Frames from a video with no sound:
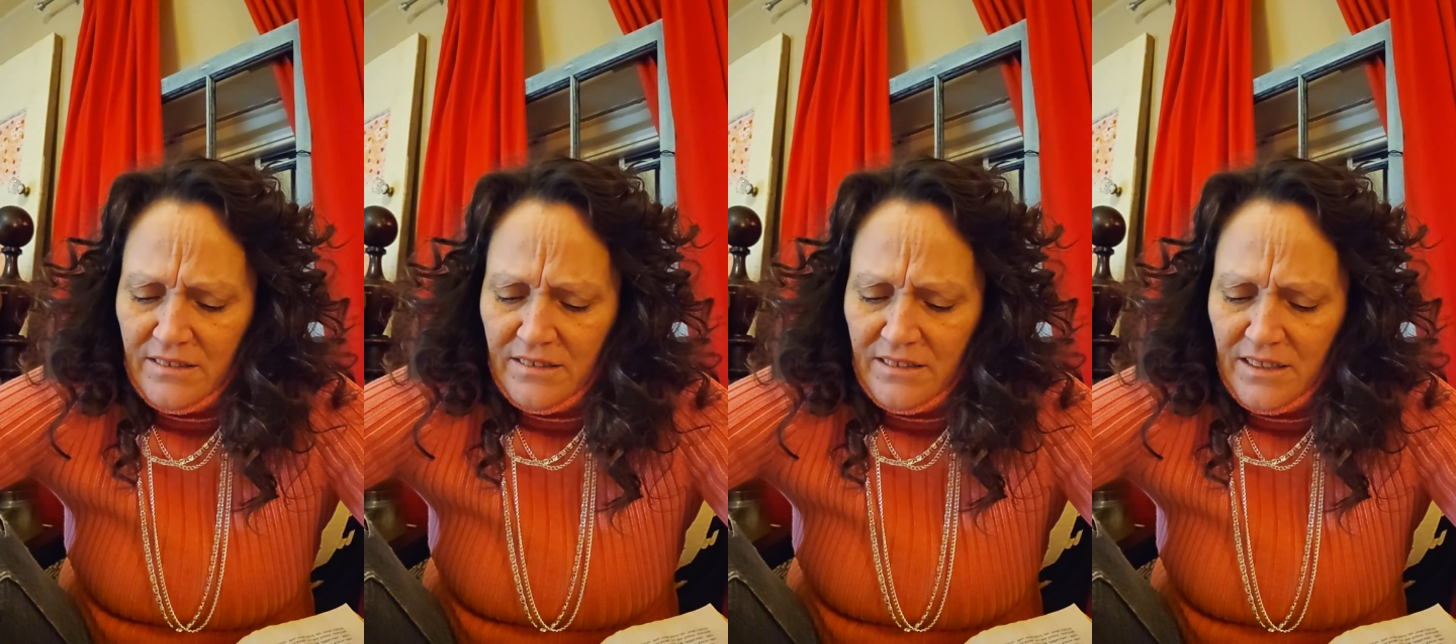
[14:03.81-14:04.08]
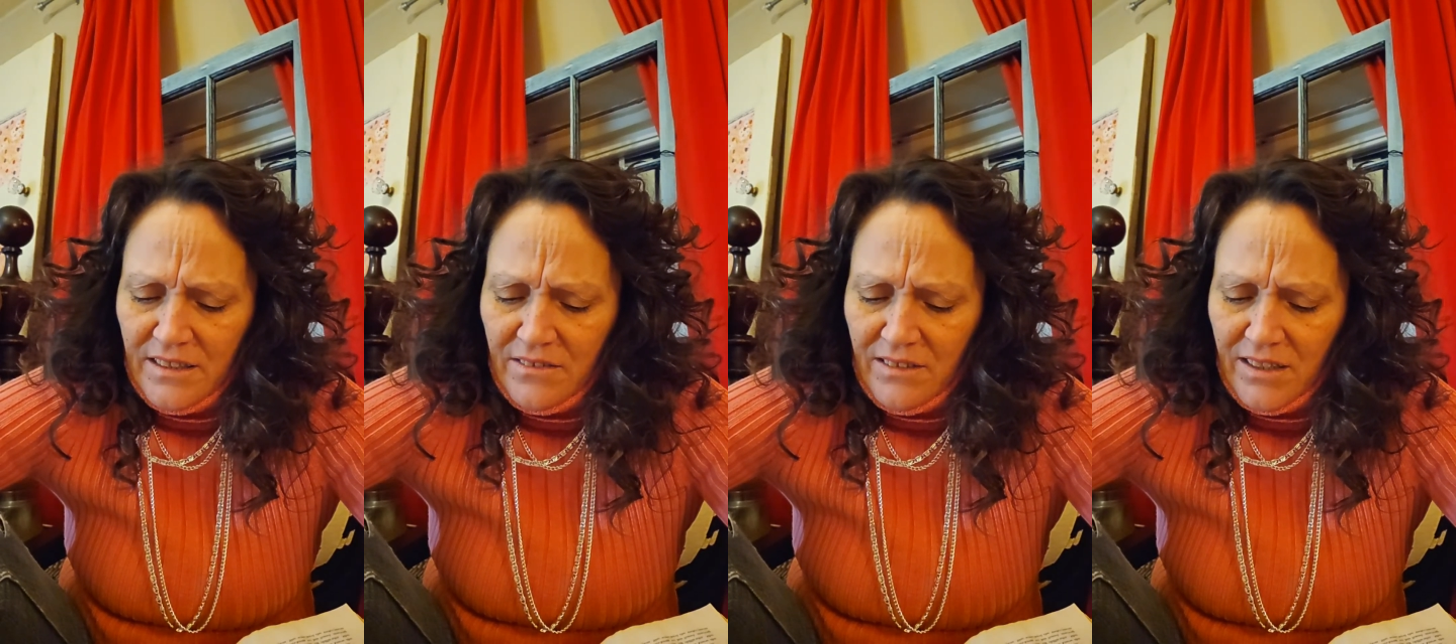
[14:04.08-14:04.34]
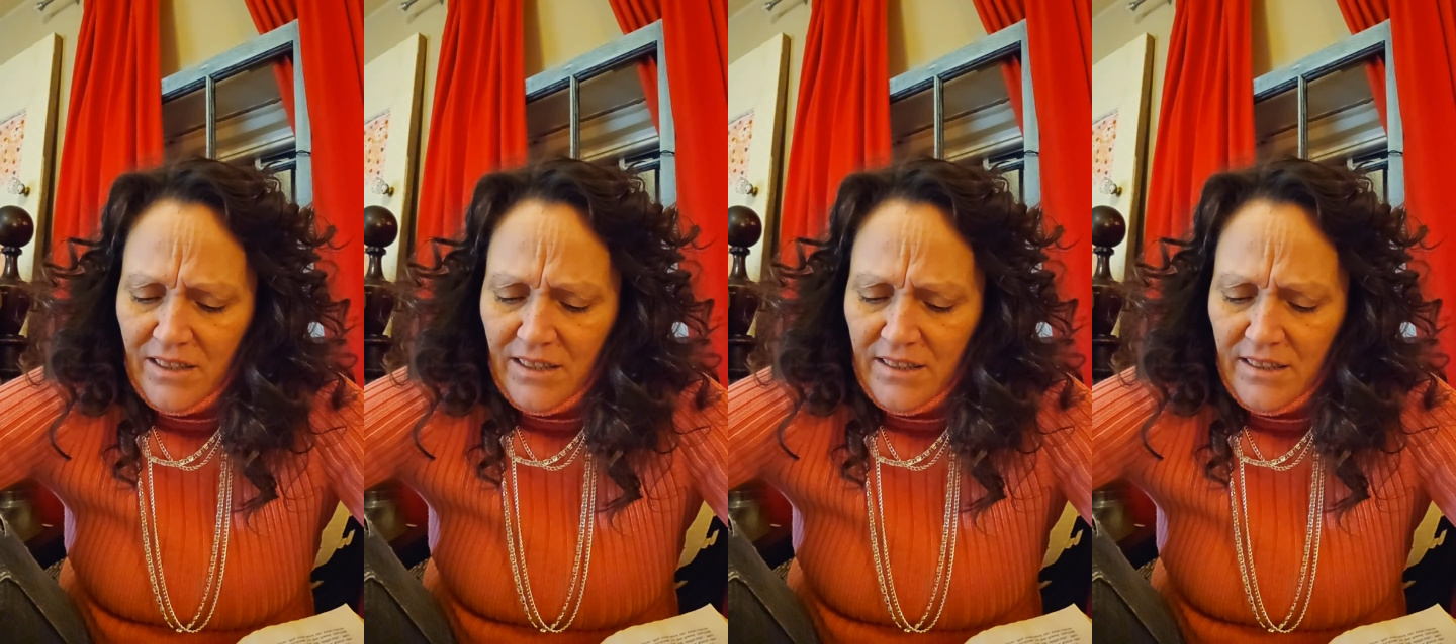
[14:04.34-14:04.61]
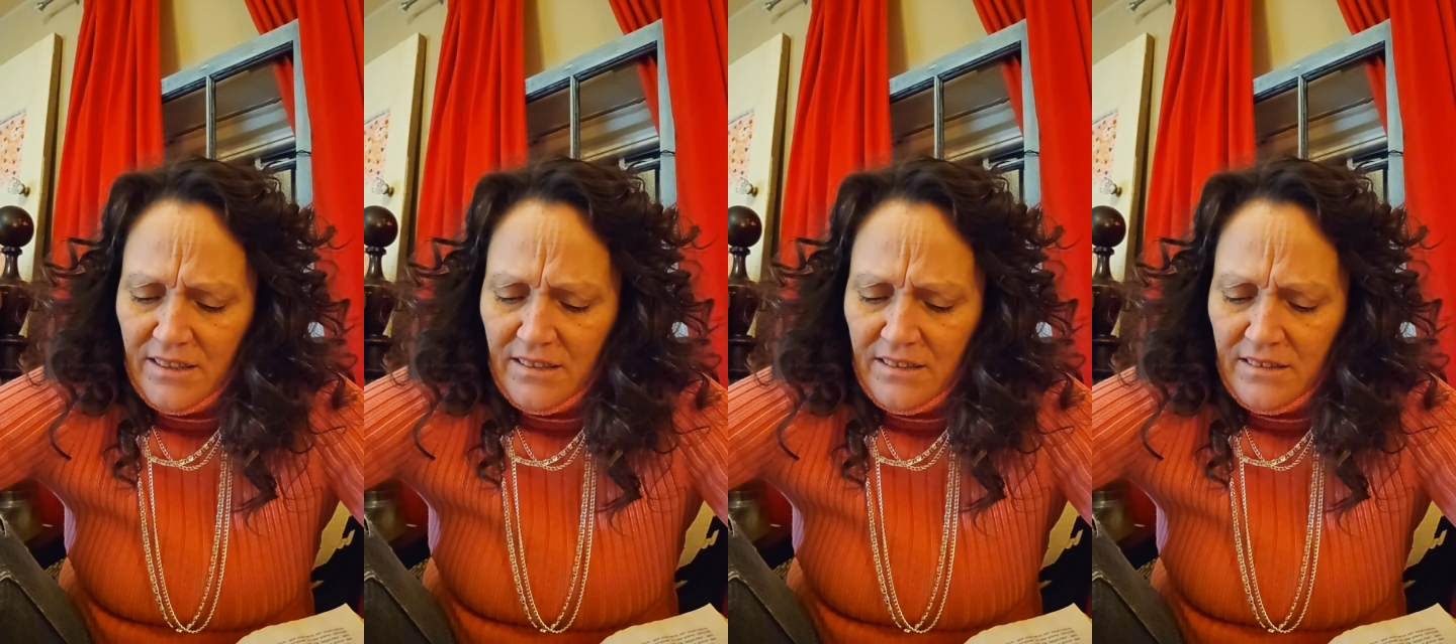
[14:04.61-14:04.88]
I don't get
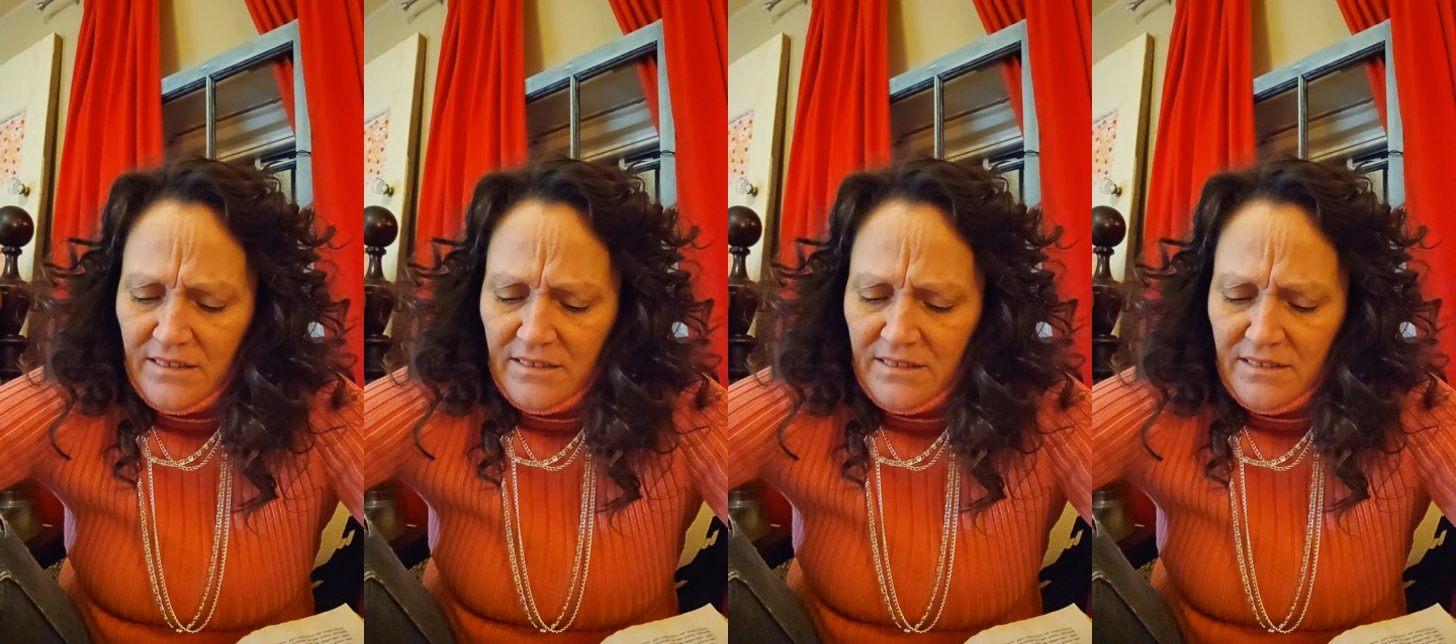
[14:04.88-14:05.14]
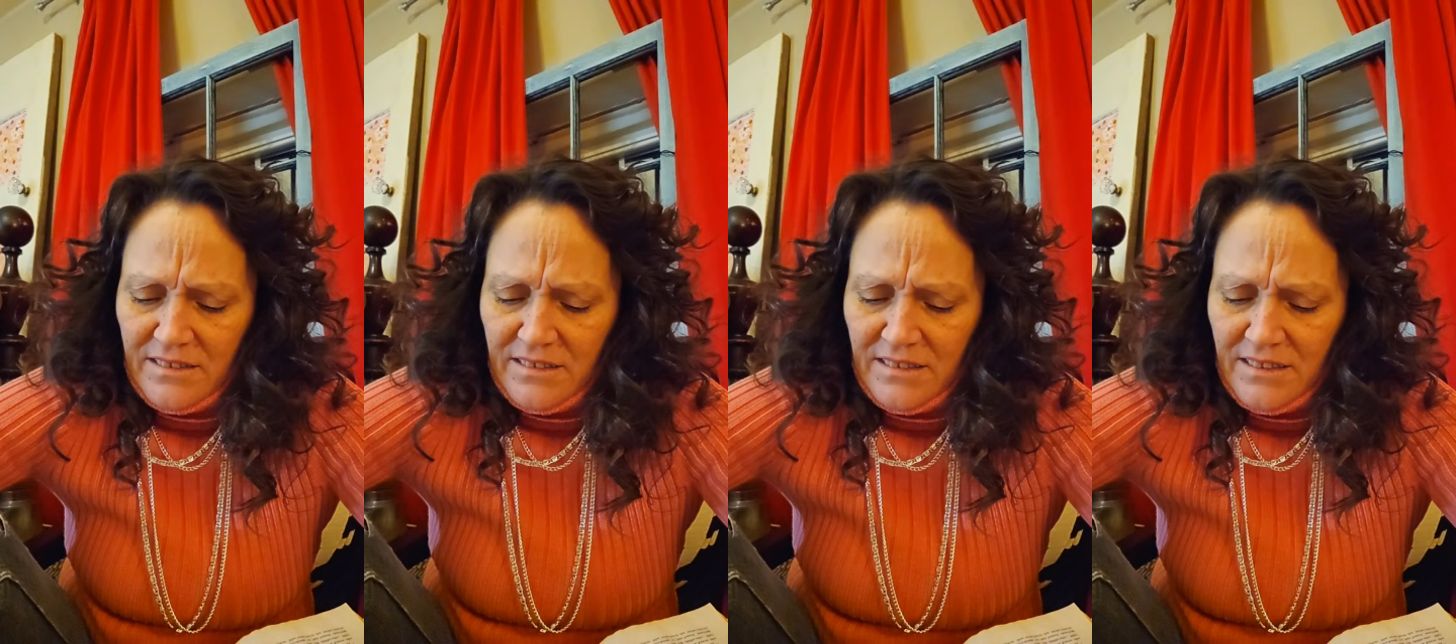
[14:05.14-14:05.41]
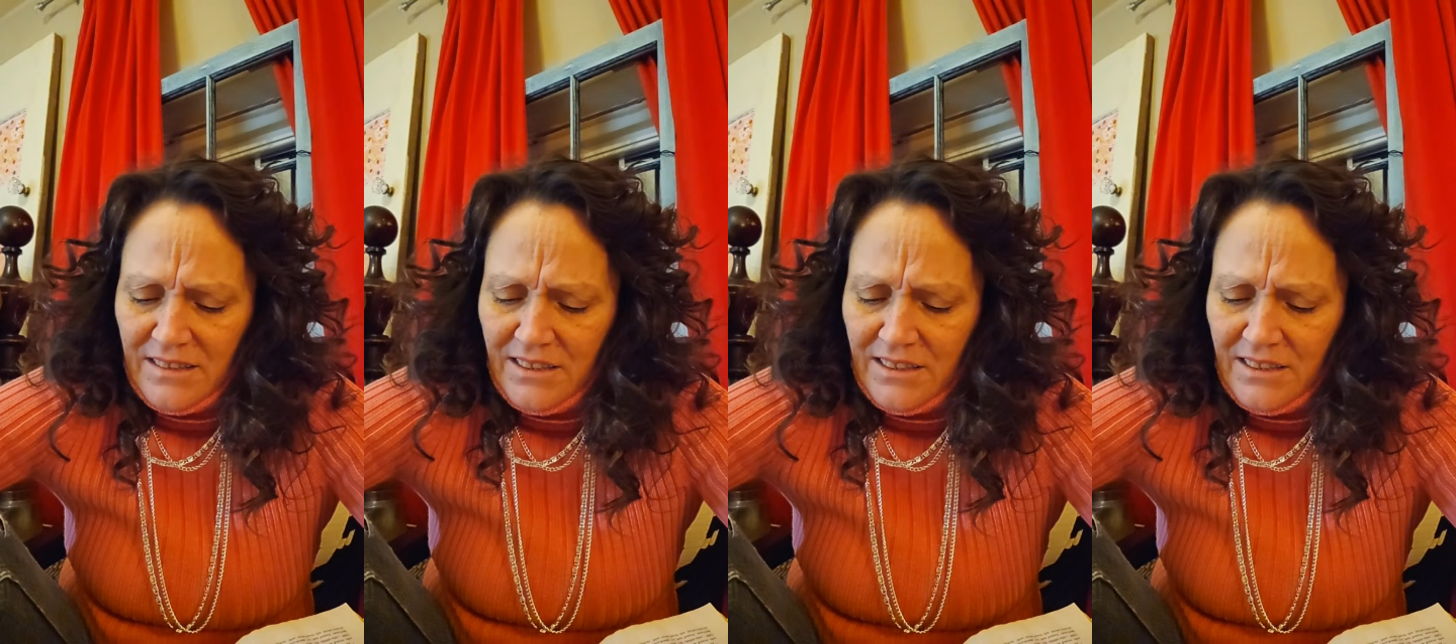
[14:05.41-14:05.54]
it.